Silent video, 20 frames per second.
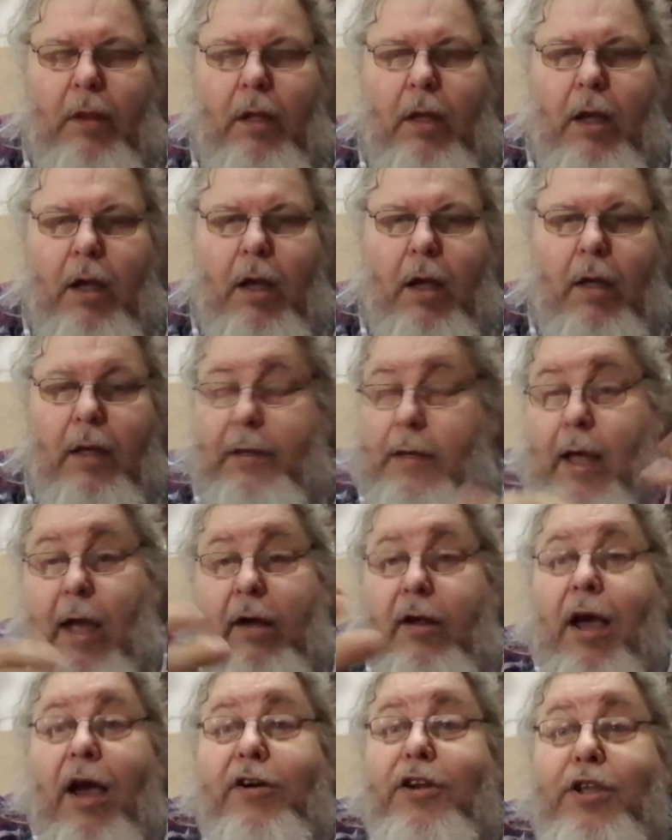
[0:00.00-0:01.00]
Uh, and
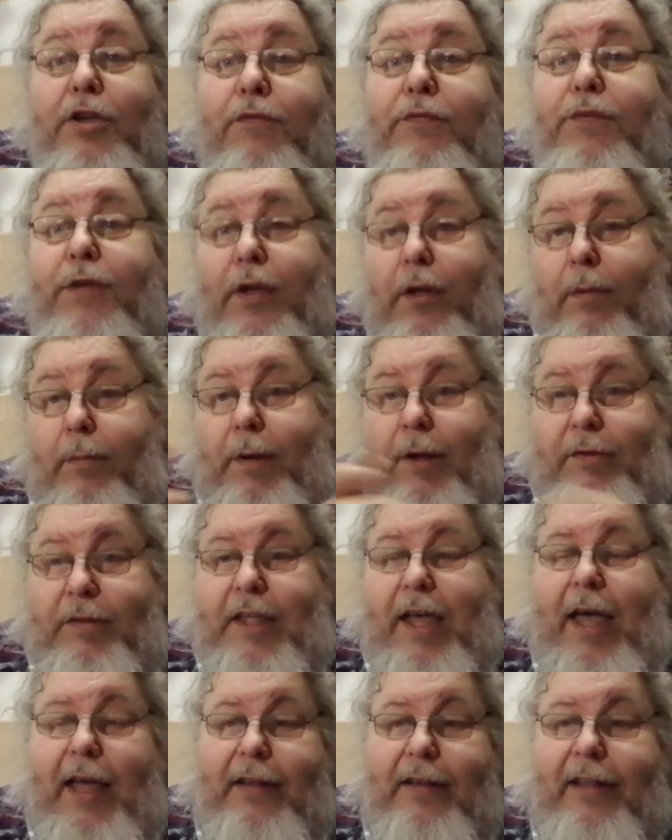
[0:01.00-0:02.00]
how, how do you feel about
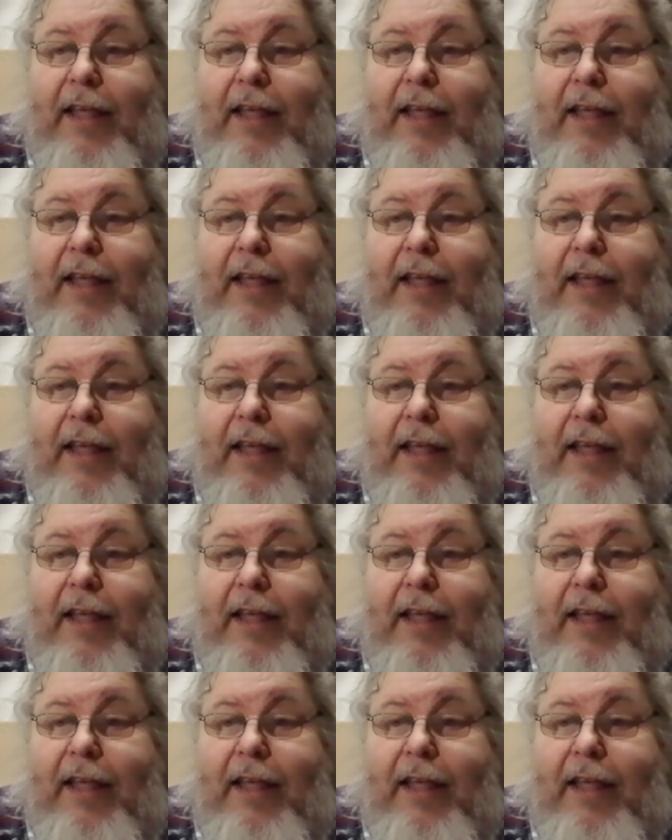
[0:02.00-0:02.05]
that?